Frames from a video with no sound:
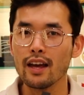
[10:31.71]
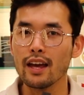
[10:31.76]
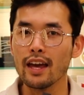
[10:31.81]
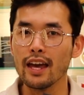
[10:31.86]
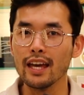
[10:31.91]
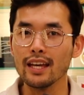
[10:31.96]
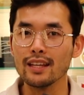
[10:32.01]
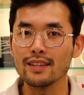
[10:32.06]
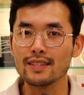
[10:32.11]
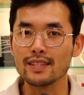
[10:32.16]

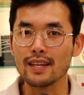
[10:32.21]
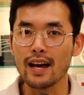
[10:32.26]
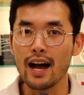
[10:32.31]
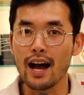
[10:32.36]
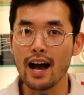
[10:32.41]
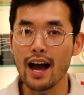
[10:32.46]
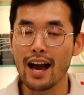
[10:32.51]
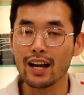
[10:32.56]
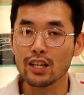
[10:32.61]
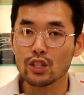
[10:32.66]
It
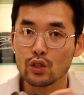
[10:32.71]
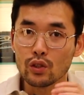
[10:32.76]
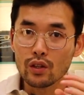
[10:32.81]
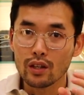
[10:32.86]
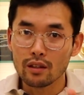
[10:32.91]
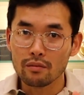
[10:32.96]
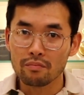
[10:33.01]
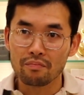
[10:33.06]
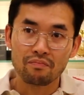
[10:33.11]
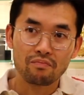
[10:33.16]

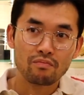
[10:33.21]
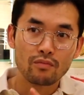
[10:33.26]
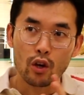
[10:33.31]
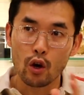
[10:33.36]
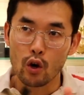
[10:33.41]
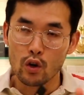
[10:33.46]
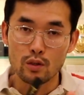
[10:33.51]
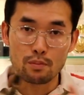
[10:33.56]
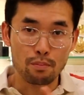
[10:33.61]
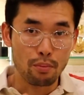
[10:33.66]
actually
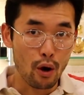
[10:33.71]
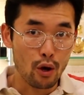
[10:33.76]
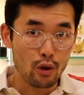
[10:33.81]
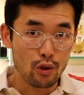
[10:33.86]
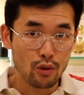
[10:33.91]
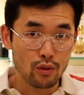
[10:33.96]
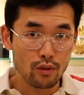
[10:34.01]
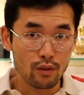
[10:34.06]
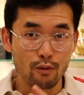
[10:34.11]
goes both